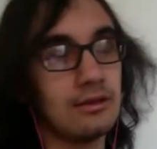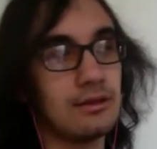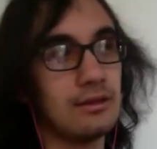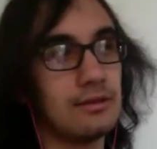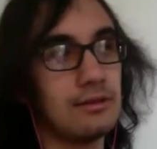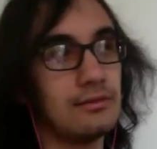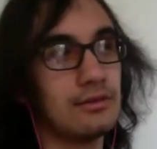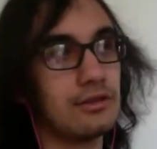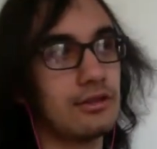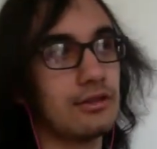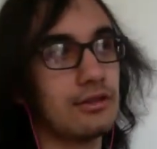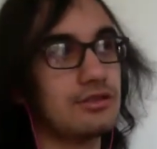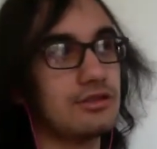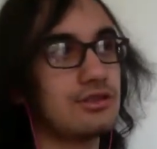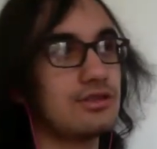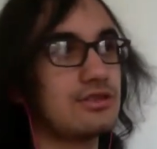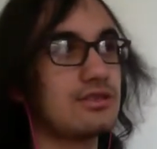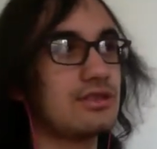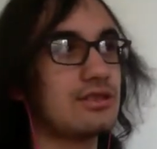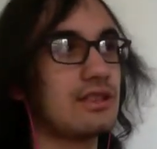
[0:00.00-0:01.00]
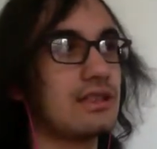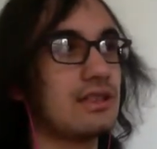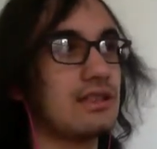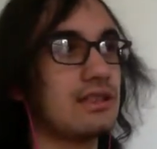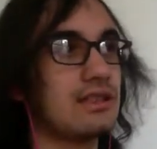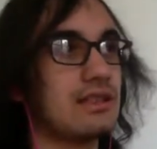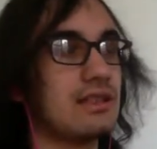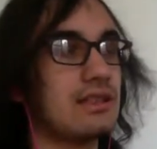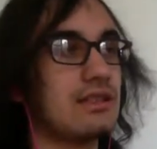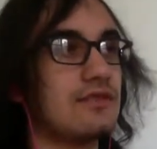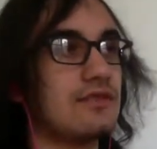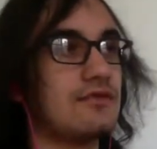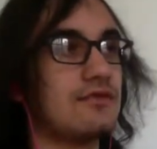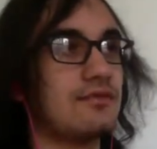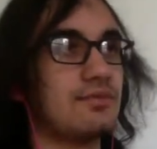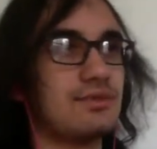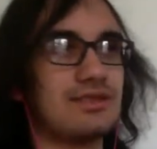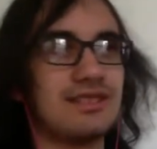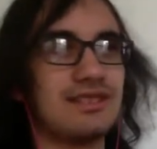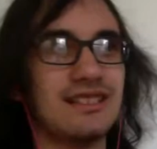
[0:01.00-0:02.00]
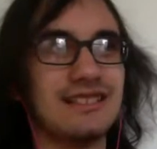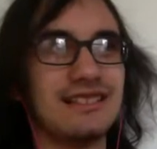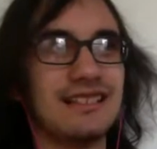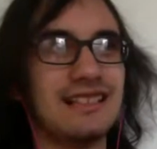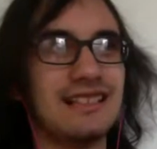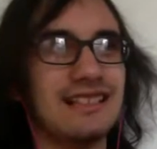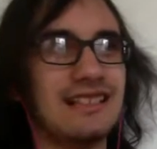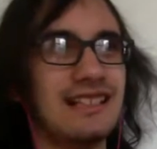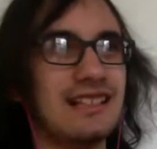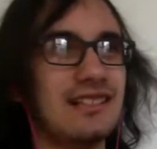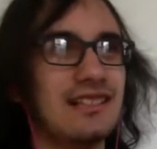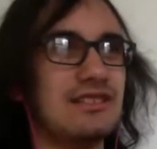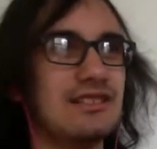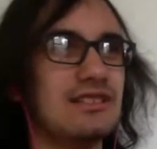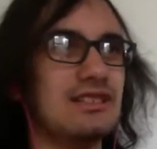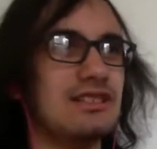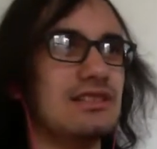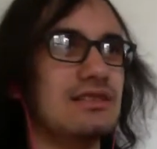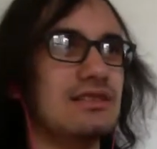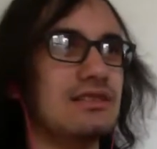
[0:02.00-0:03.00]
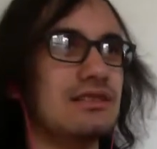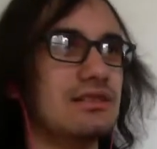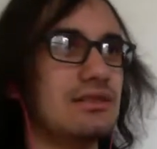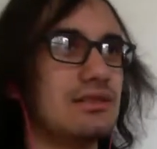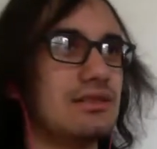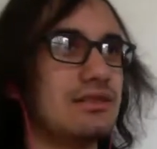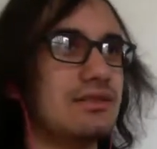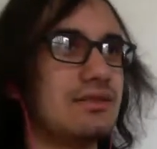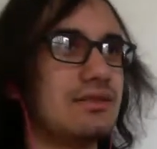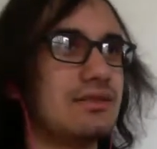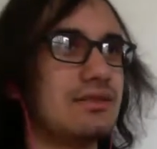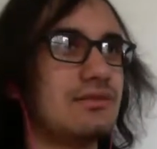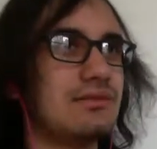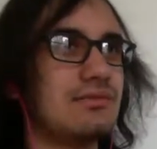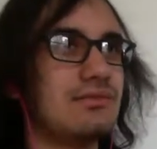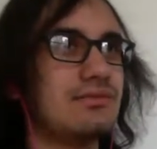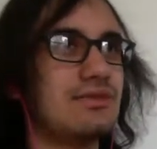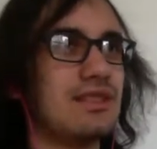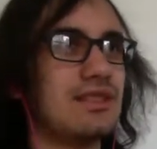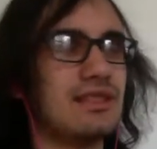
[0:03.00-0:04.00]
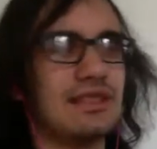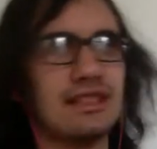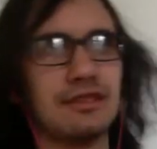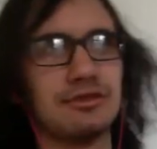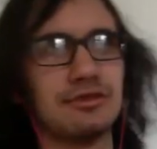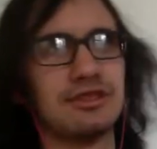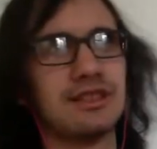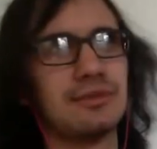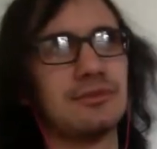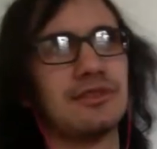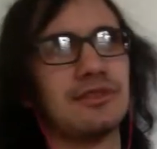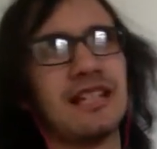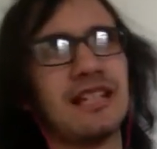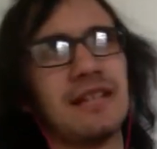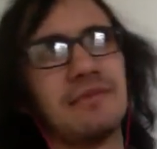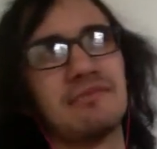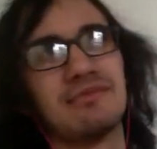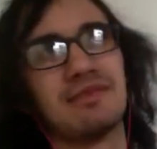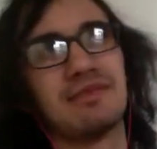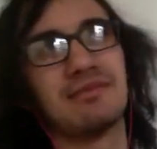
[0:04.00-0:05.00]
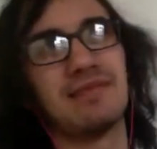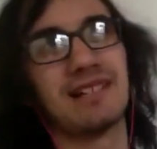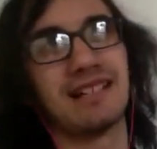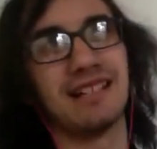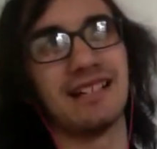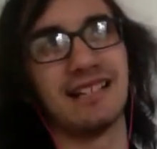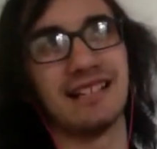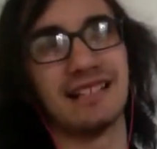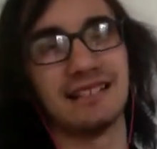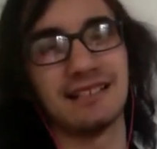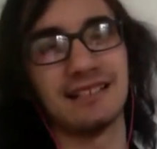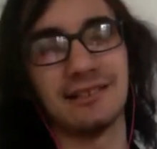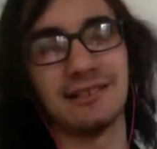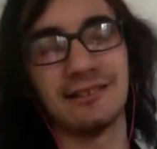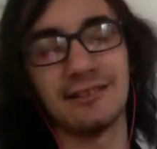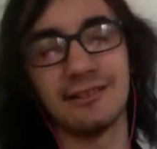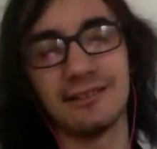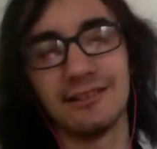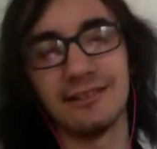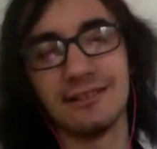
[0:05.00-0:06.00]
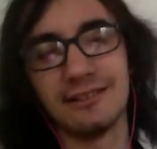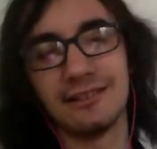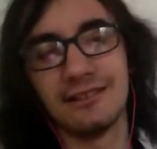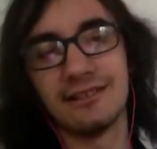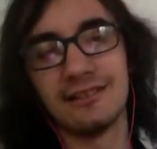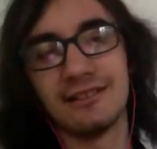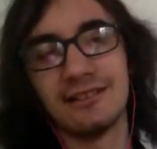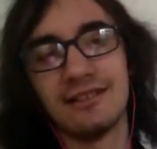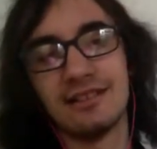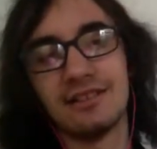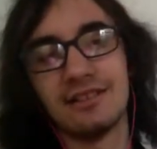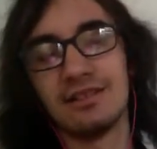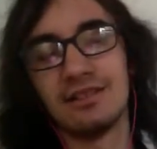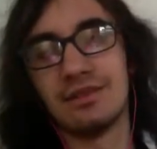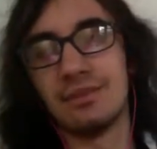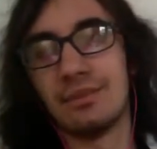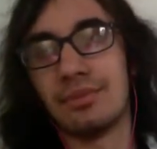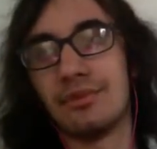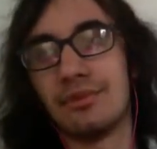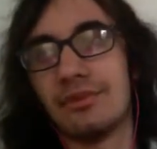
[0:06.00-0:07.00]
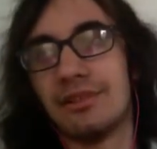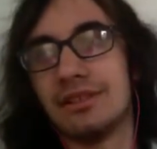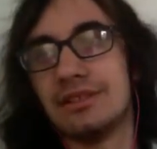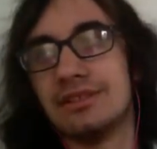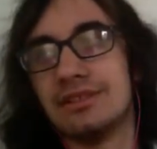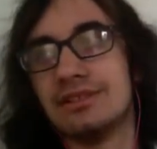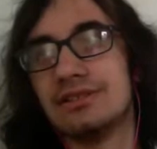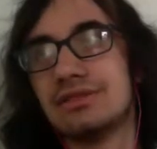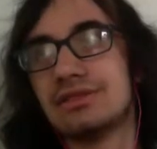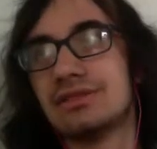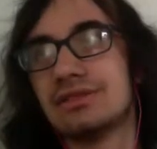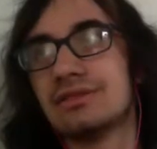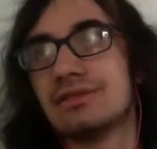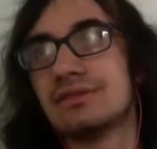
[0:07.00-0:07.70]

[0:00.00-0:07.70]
I mean, the closest I can think of besides that analogy is something else similar happened, but I'm not going to get there. Point is,